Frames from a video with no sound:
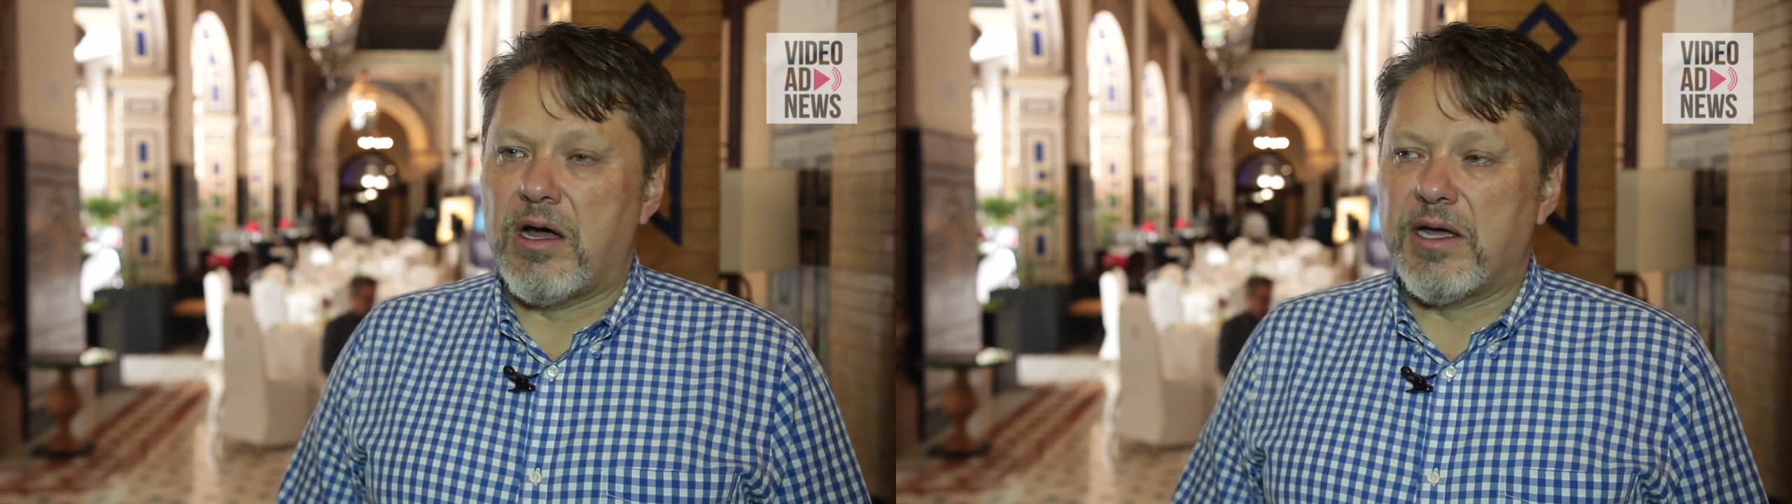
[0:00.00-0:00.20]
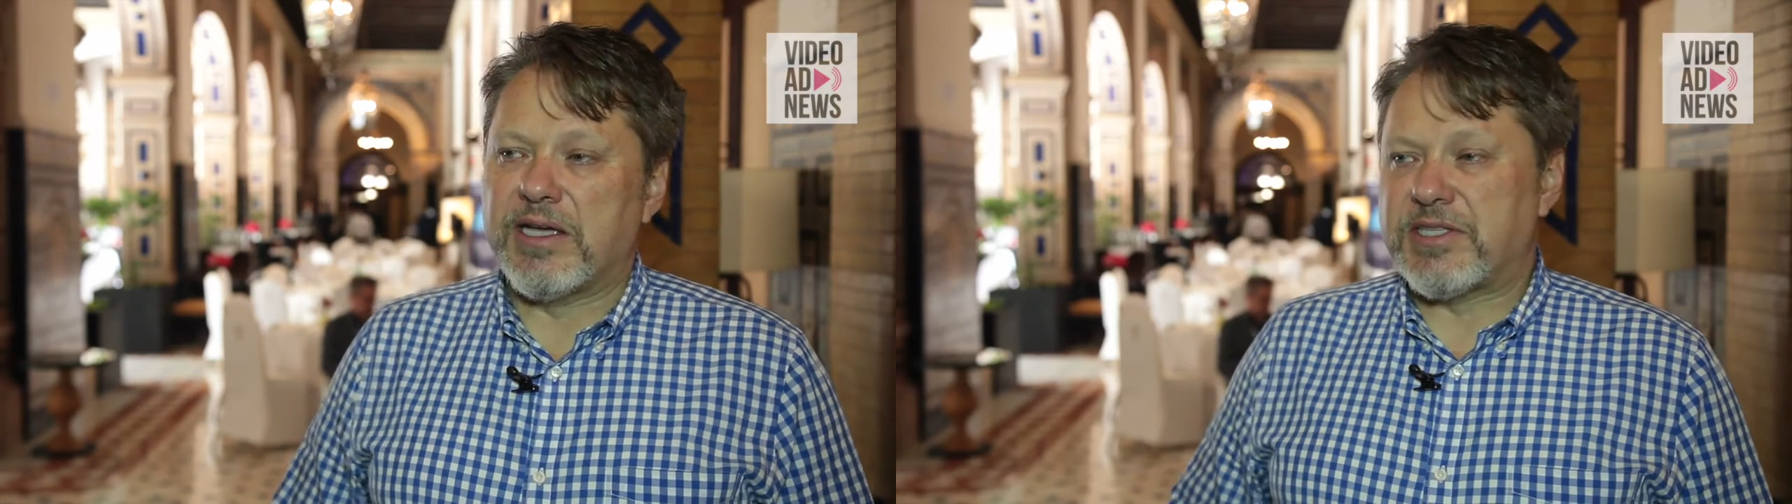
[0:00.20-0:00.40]

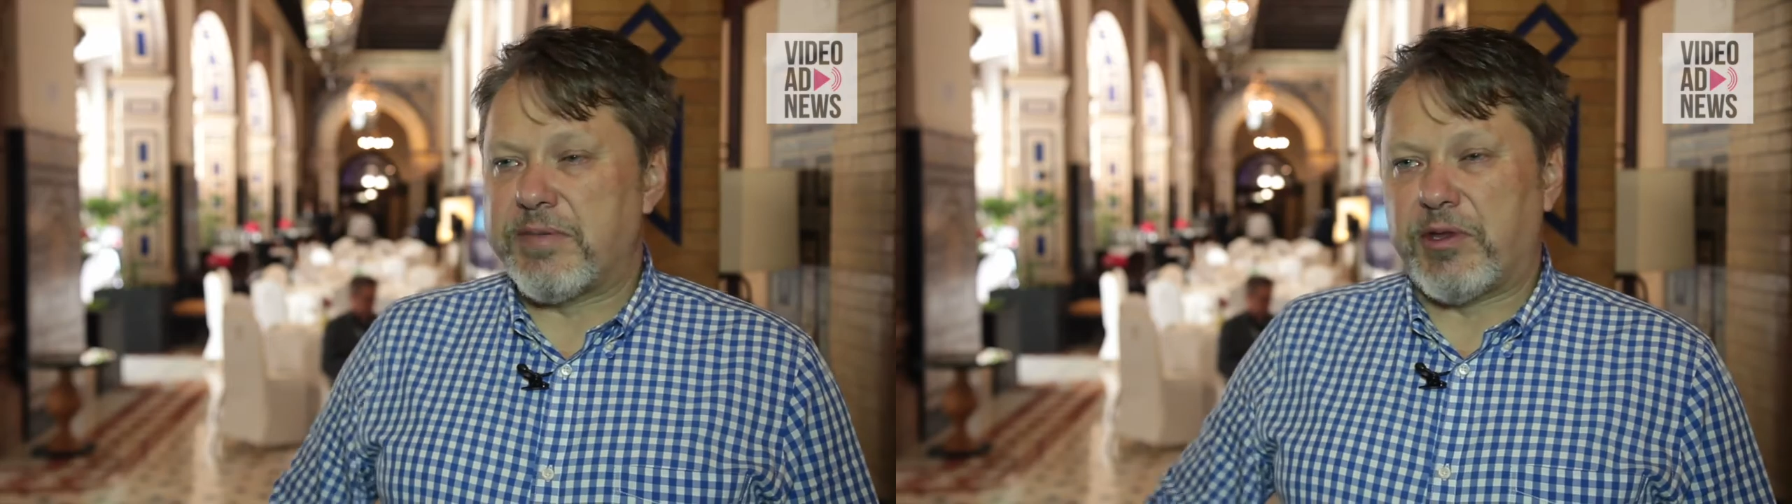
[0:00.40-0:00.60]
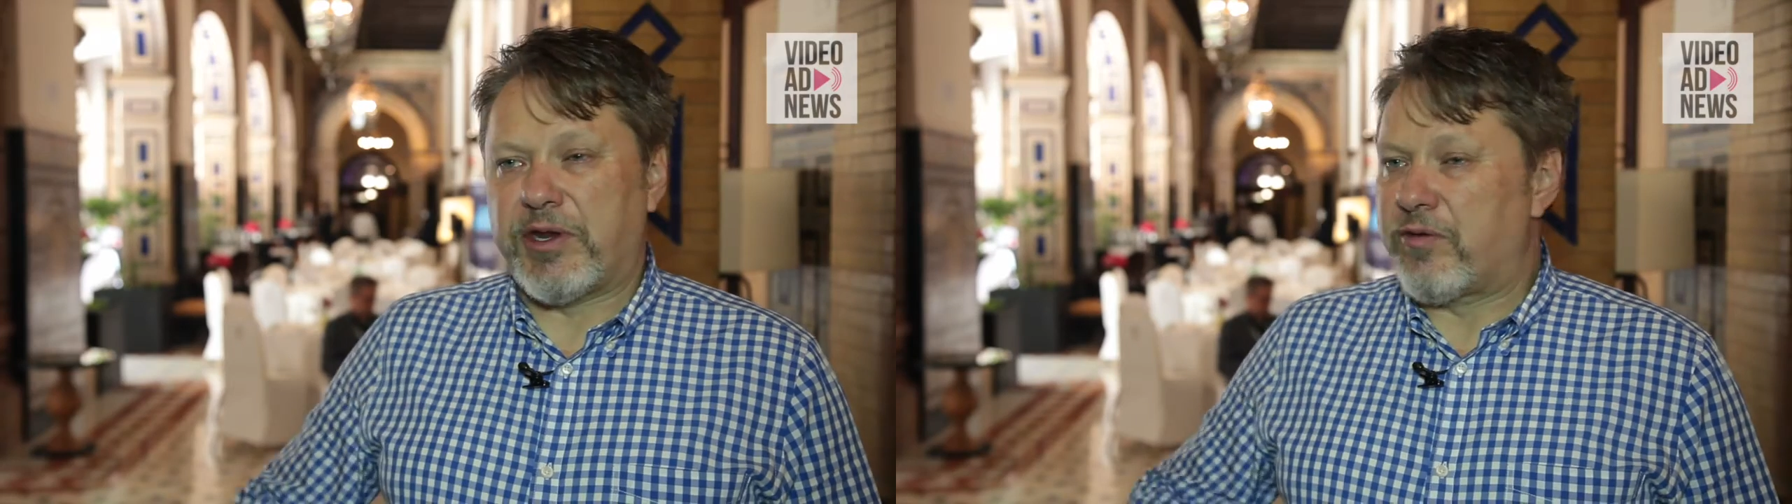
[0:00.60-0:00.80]
it's the
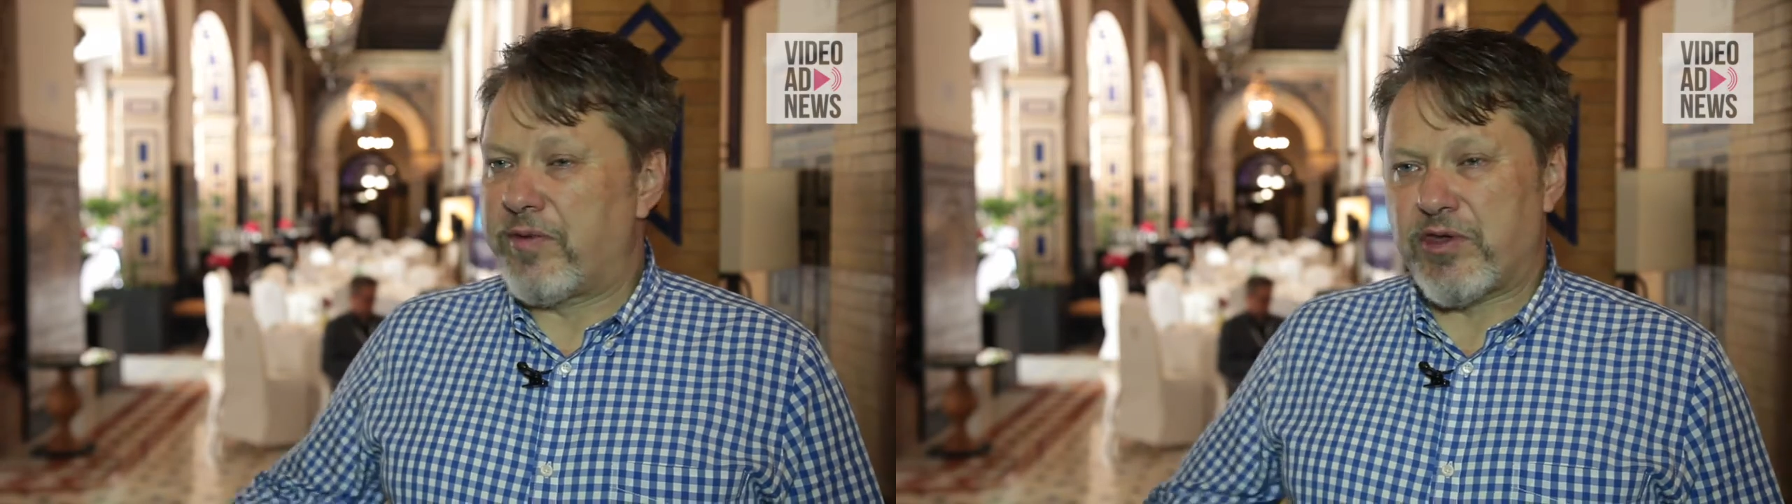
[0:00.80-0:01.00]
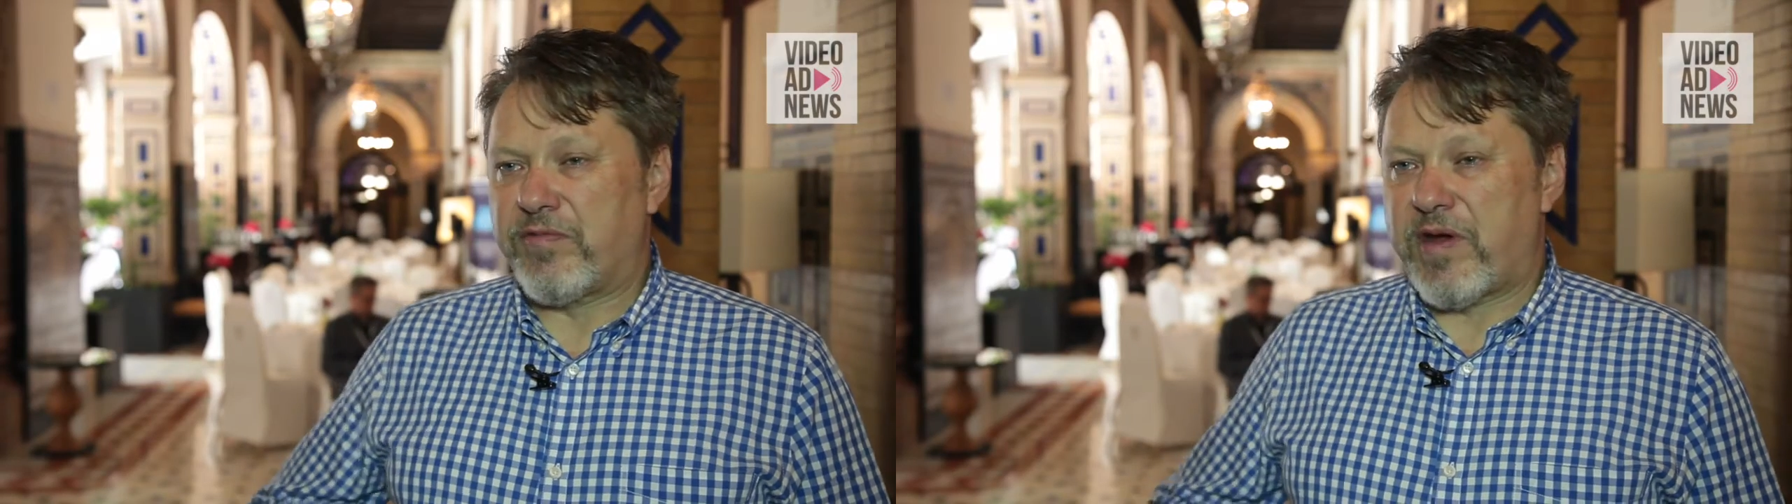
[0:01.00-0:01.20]
ability to reach a